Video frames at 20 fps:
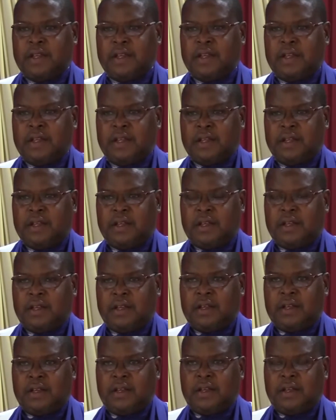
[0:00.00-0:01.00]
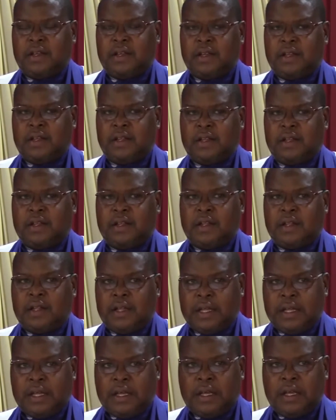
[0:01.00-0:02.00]

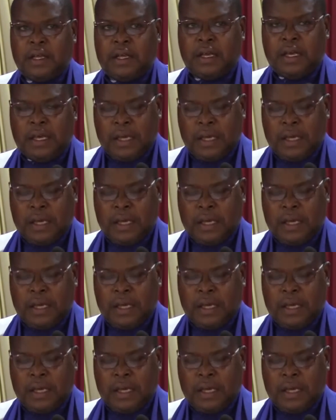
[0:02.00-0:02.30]
Nothing is said.